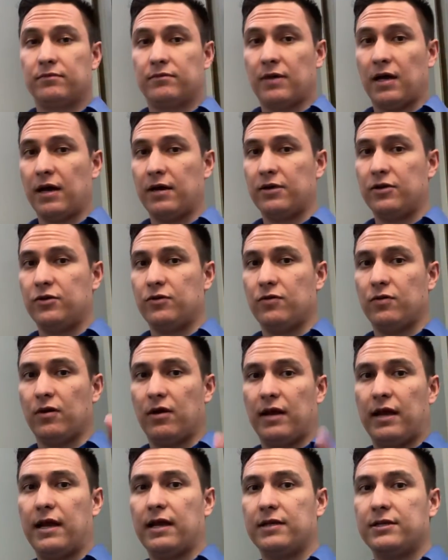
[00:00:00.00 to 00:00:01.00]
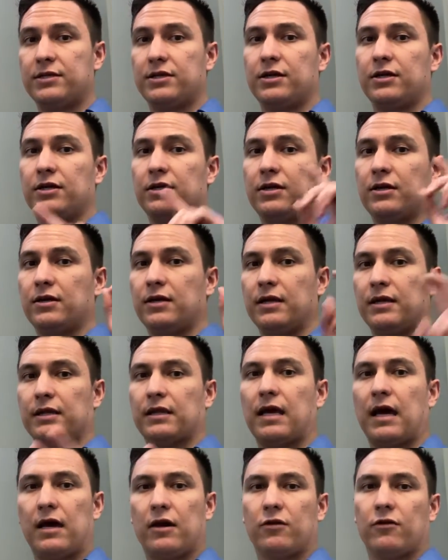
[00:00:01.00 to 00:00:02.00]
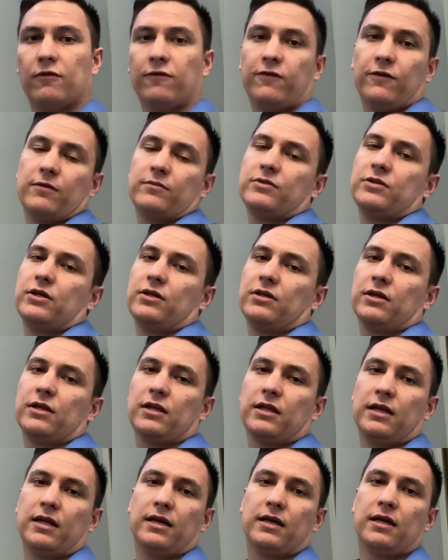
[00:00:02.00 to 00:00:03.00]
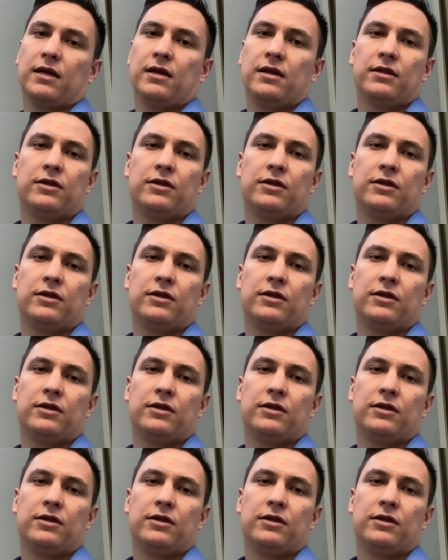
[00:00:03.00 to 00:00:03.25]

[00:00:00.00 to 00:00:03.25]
how to do anterior and lateral films here in the clinic.